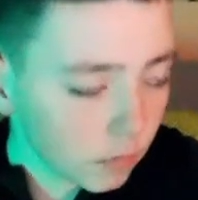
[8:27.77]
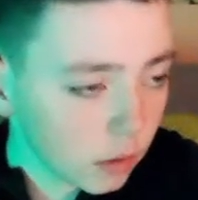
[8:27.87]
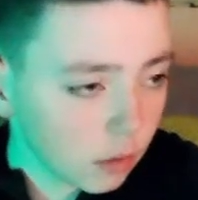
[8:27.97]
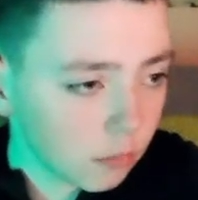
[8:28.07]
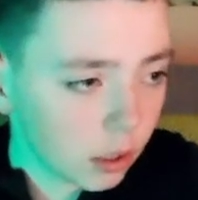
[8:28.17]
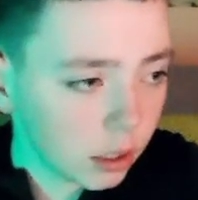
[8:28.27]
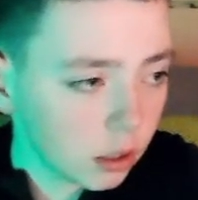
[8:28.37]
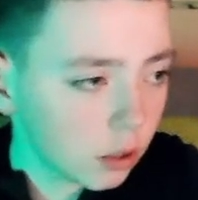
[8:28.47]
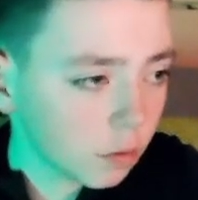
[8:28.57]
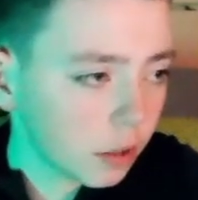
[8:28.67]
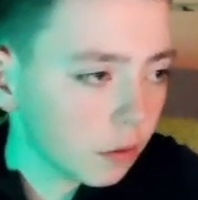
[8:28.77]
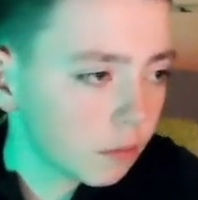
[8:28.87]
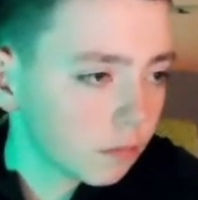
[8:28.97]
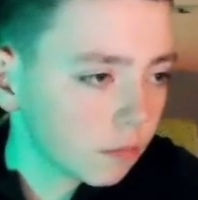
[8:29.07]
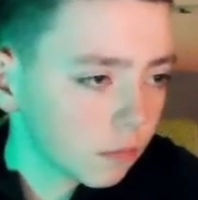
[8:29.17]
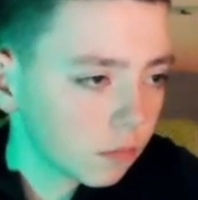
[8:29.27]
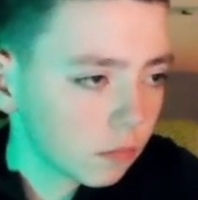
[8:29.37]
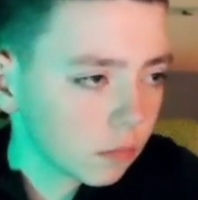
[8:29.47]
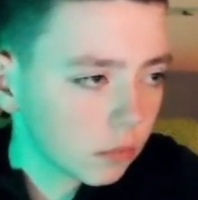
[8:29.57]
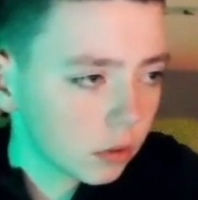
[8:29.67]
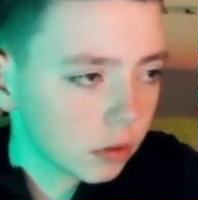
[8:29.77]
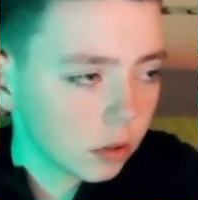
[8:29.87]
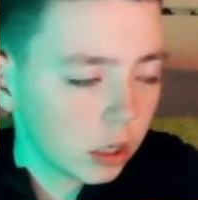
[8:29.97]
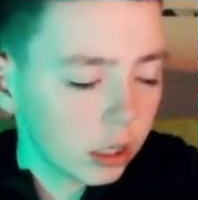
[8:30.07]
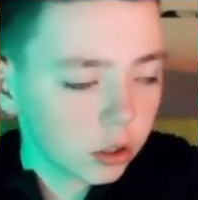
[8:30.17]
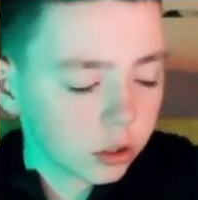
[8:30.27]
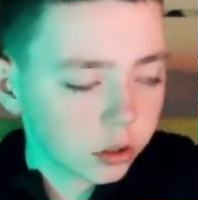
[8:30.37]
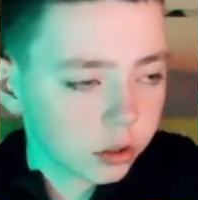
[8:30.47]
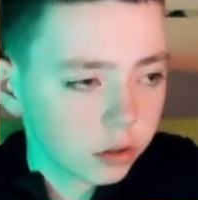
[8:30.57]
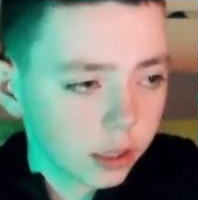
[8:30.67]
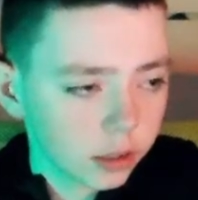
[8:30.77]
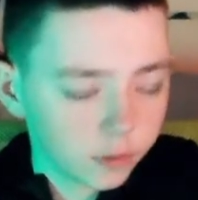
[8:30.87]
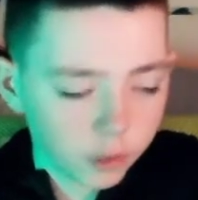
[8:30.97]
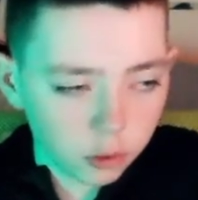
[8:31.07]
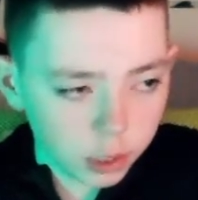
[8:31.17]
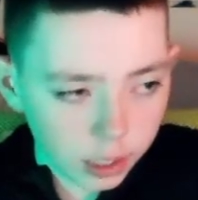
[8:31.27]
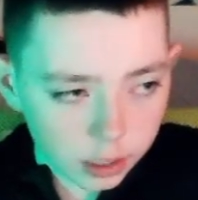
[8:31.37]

McLean does well. And then just... gets filled and end.